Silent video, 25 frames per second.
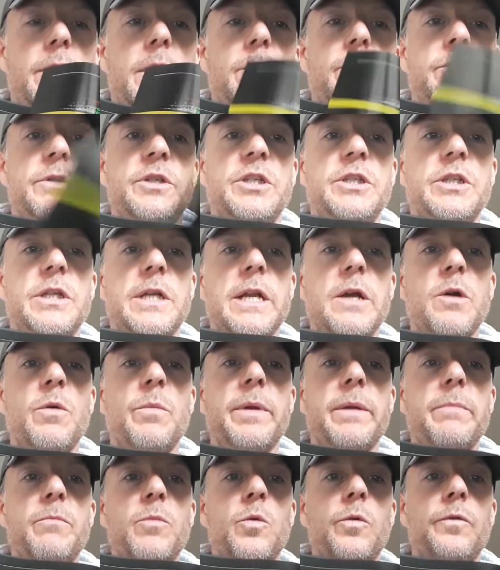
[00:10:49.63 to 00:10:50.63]
which is a little
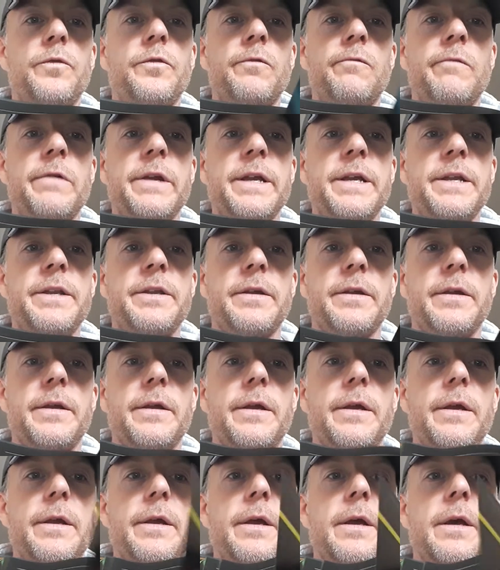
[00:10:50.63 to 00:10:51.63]
bit more to read.
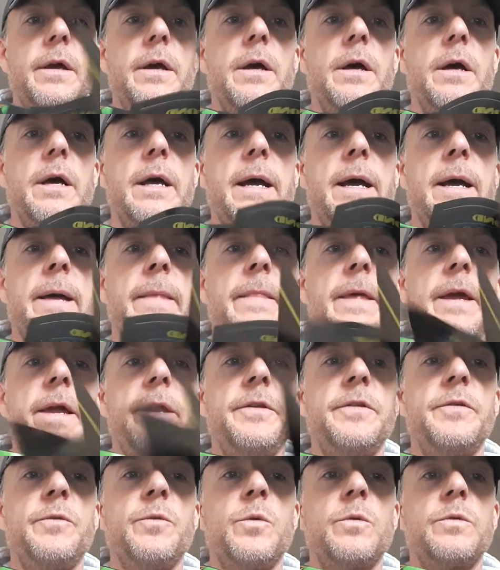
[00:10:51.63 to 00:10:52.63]
And
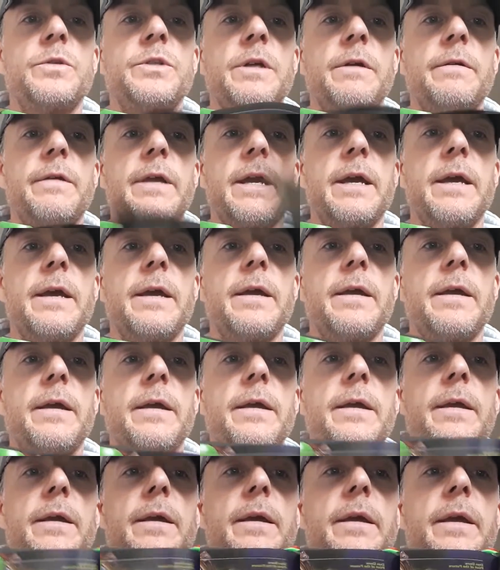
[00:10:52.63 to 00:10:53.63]
then you also get
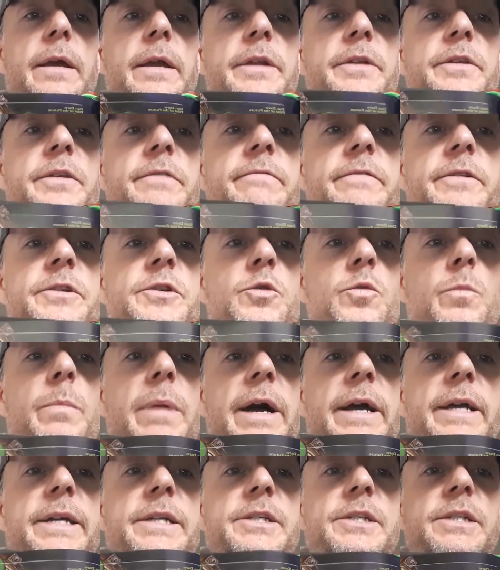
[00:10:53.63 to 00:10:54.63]
individual
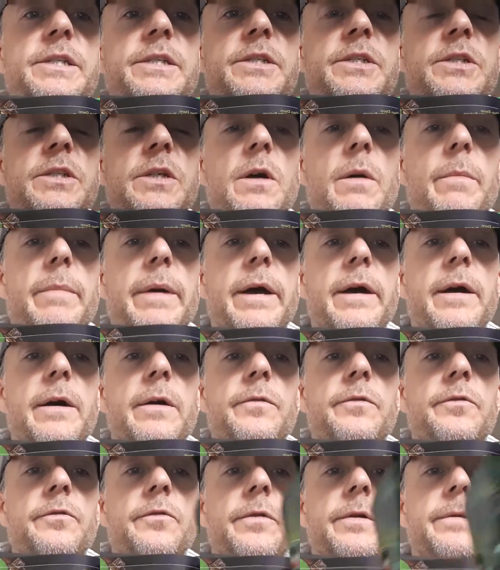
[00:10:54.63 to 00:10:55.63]
pages about,
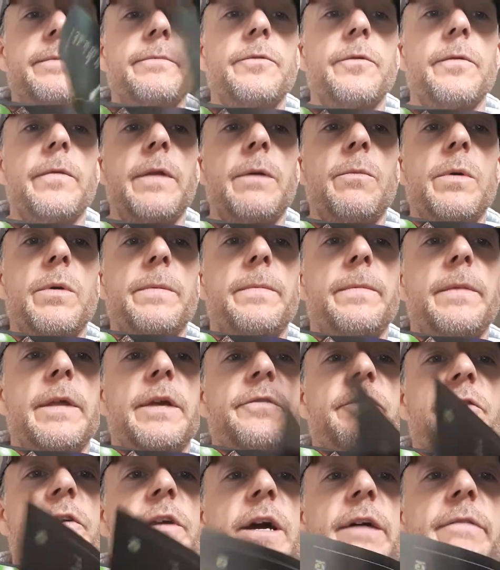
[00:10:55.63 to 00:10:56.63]
sorry, not that one,
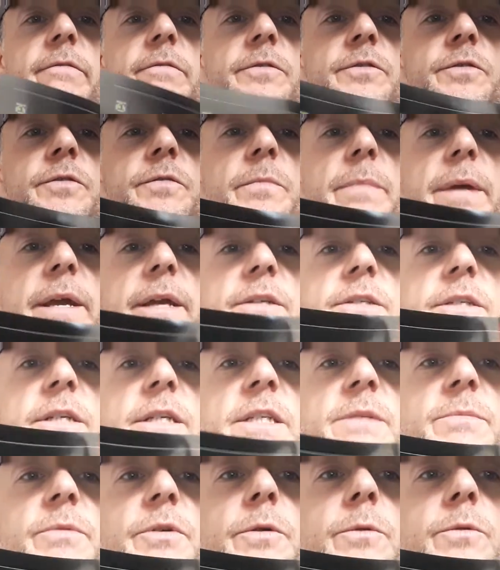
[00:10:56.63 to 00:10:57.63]
that's covers of the
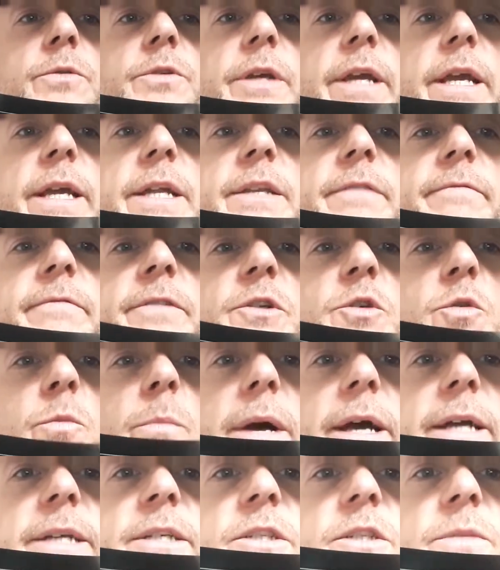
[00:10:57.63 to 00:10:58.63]
magazines, but you also get individual
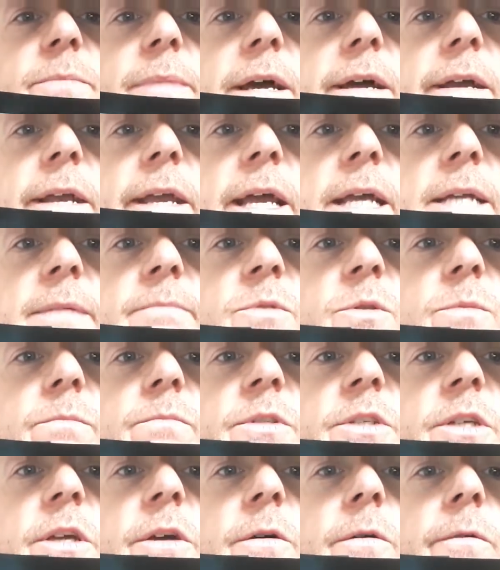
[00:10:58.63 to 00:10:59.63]
pages about games
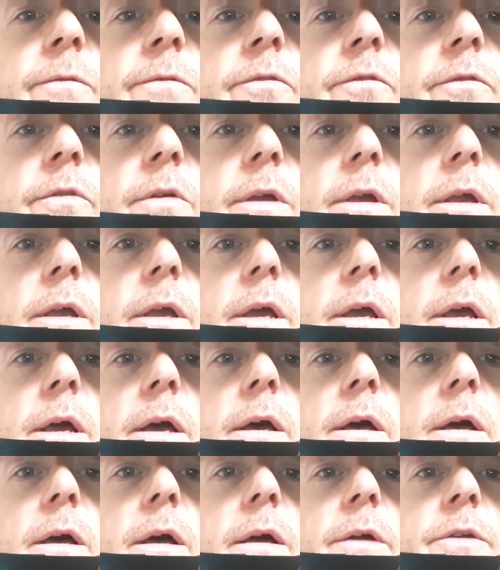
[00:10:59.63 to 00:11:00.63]
themselves.
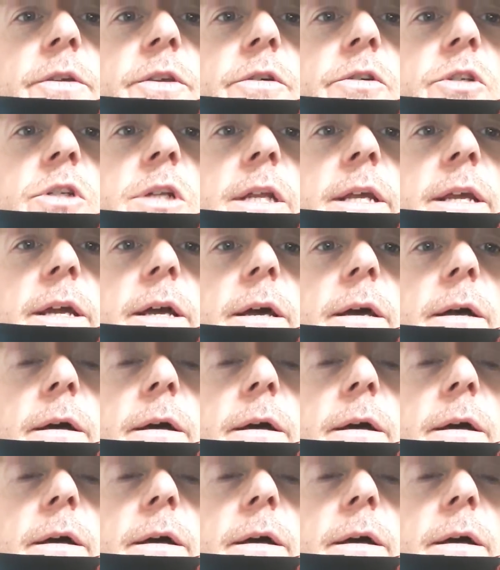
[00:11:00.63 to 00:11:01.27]
Usually a